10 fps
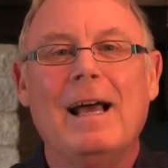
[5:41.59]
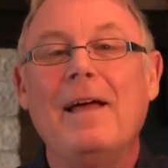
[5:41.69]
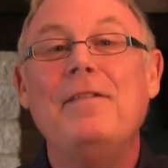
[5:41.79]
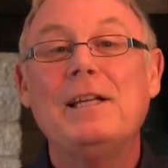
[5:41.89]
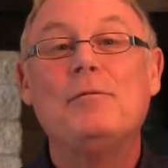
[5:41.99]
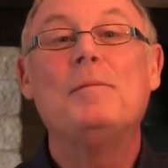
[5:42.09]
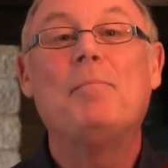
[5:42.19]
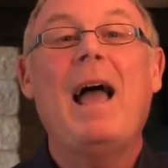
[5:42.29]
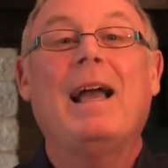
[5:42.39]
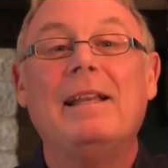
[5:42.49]
And this was
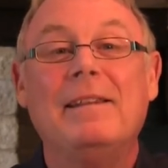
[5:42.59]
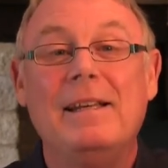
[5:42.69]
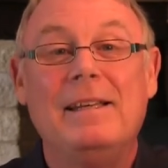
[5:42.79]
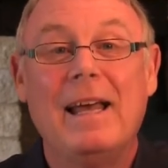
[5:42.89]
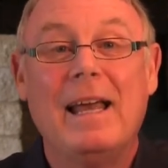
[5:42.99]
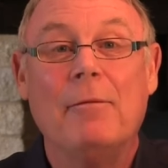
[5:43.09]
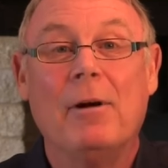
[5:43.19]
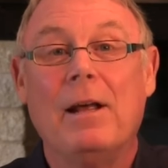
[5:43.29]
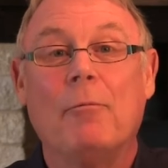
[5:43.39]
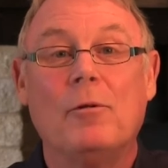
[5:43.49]
back in the day
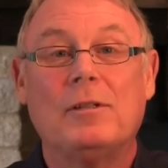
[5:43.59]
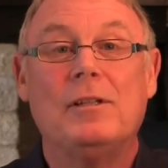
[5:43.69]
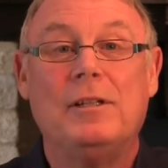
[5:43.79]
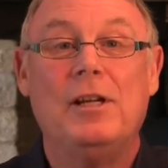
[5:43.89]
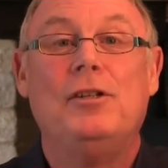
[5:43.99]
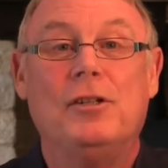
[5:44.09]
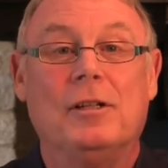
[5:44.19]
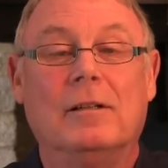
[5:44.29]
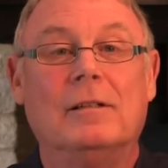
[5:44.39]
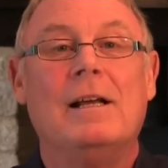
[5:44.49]
when it wasn't
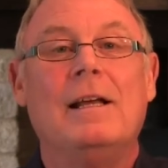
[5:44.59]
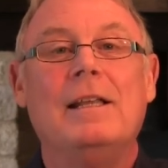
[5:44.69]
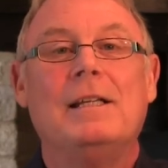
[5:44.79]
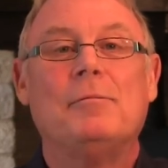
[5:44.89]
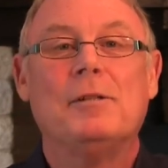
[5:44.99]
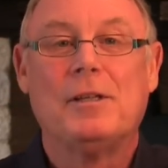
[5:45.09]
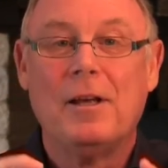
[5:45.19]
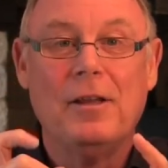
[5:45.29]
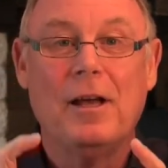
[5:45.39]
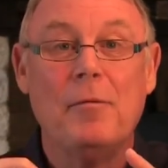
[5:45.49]
digital. This
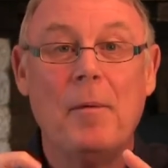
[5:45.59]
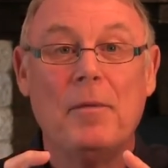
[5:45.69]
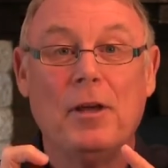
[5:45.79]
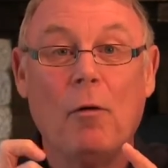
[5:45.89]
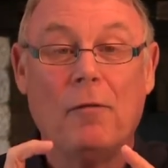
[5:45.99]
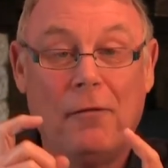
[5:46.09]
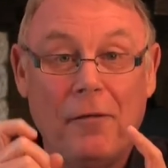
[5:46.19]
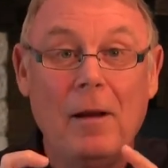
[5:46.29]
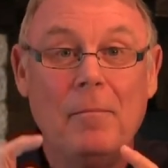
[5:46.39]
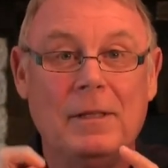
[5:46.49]
was, remember, the old
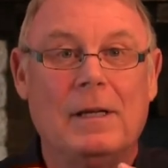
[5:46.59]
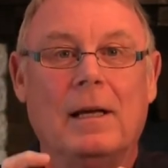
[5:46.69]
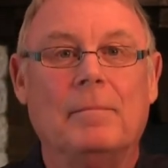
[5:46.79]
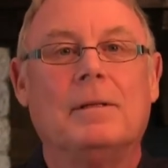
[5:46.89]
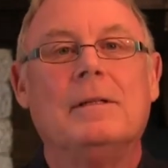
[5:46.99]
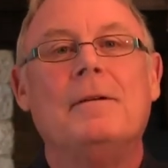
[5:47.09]
film type.